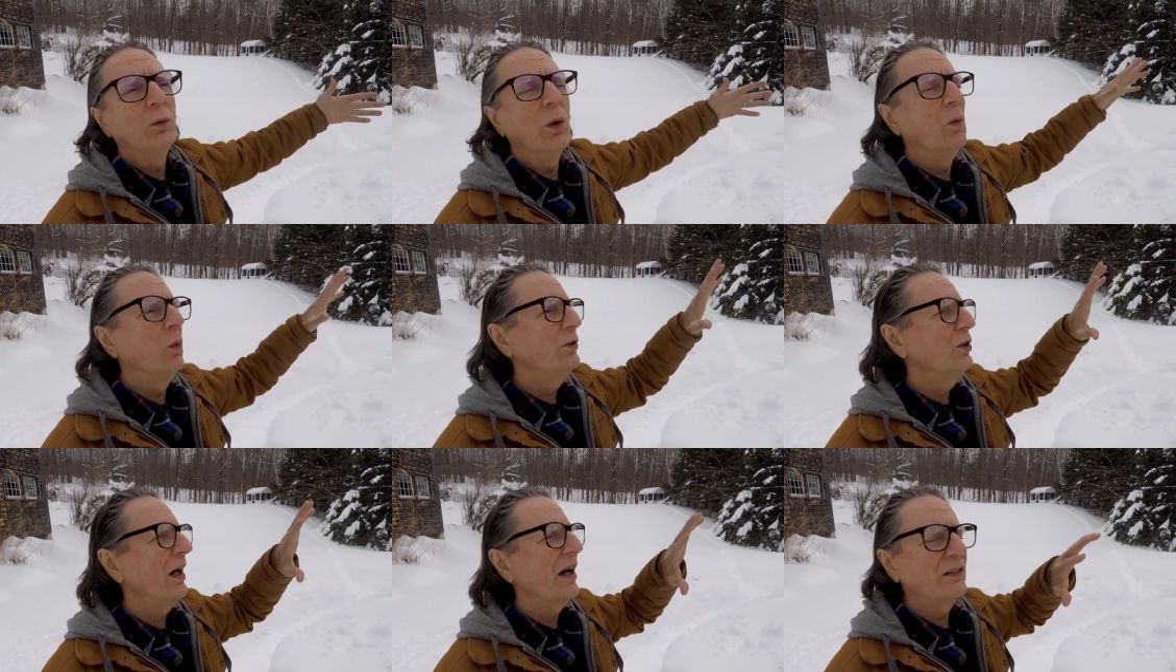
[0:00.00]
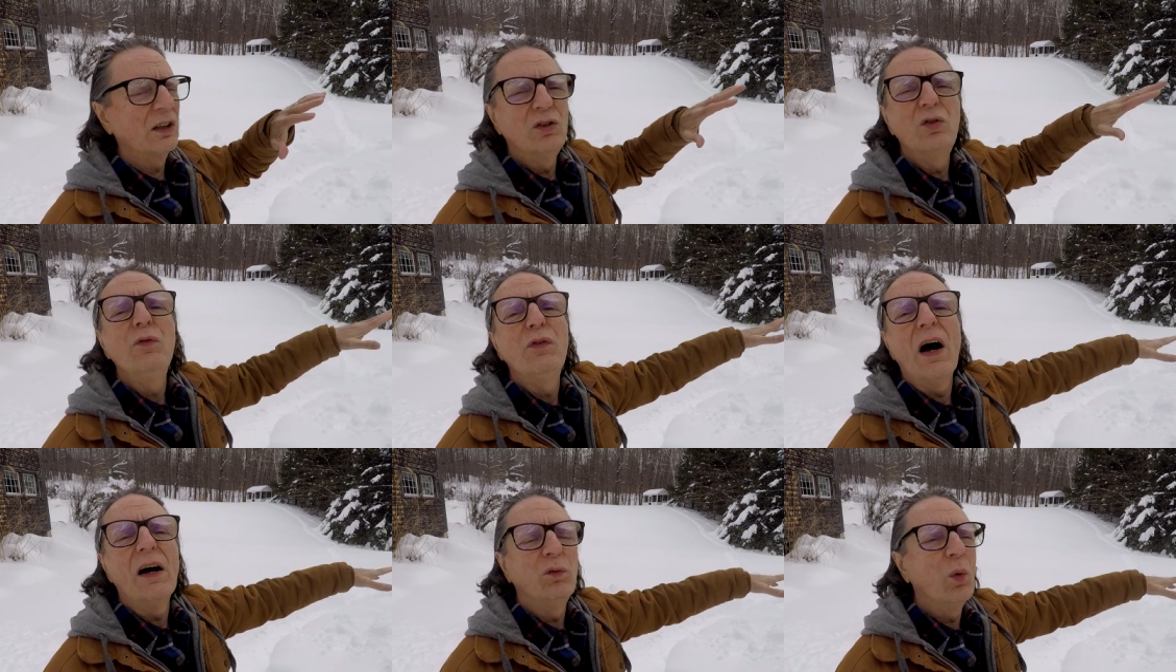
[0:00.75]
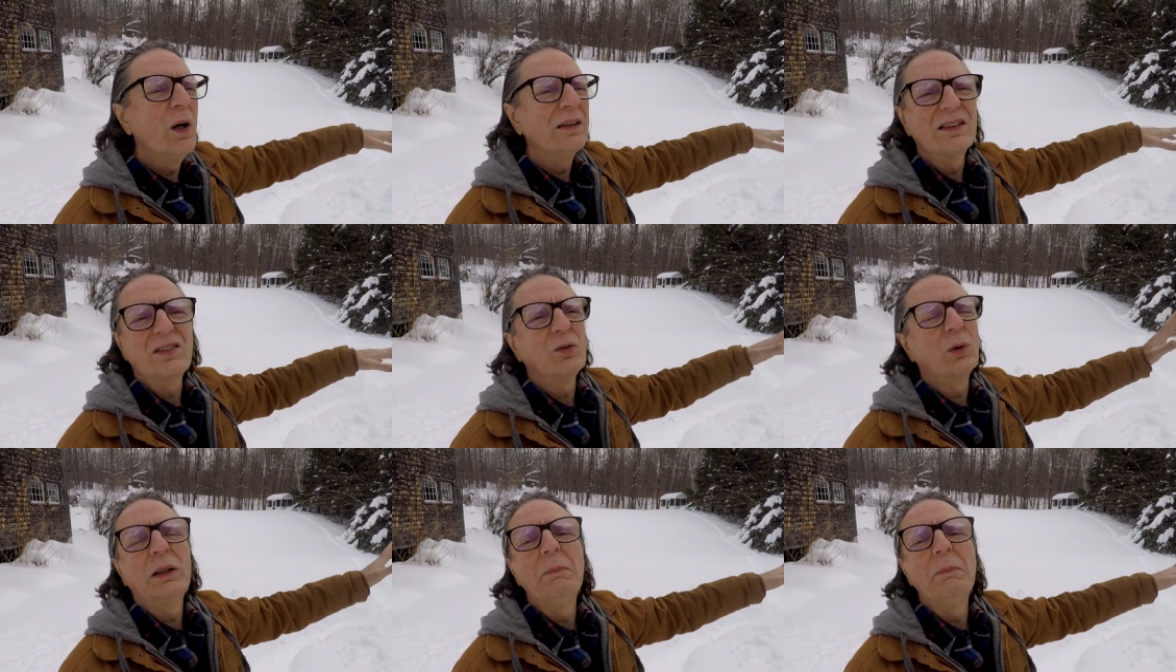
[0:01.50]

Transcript: Well, when you're out to 251, does it really